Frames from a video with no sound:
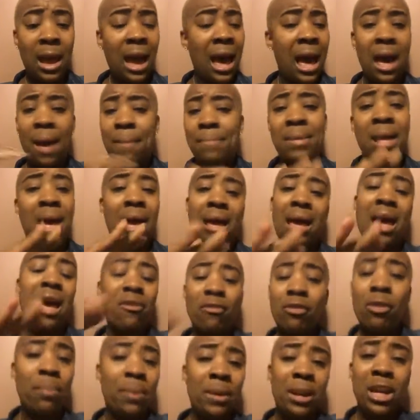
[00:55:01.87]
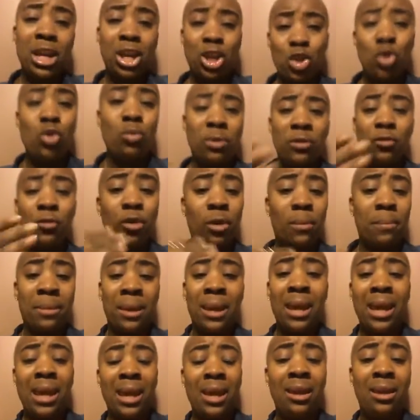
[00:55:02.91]
I'm not ever putting you before
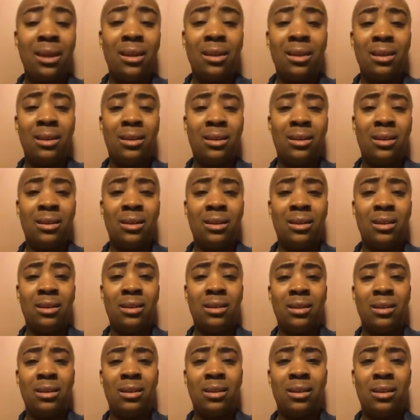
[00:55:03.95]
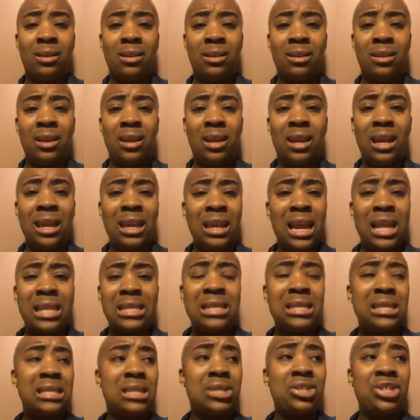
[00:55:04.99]
me
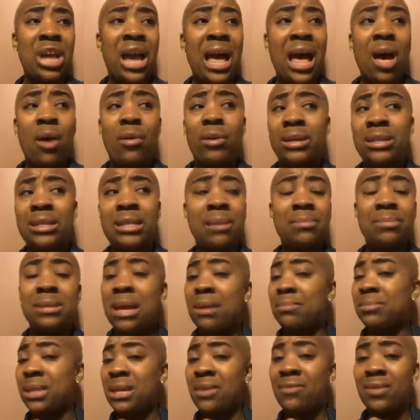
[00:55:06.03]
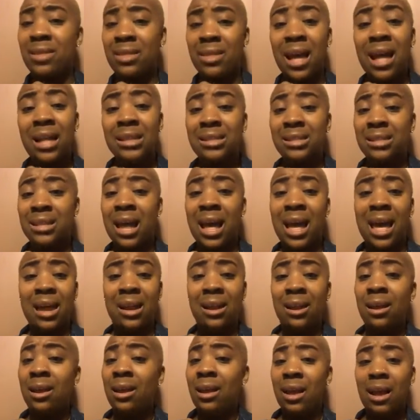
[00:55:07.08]
unless it's a child. And sometimes even that's not
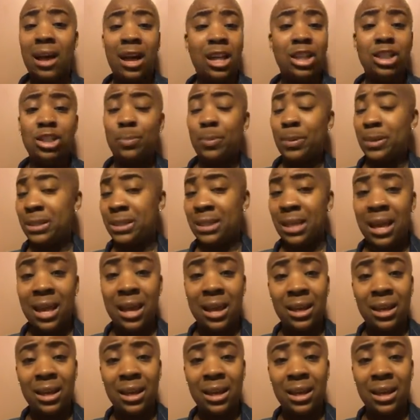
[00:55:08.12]
100%.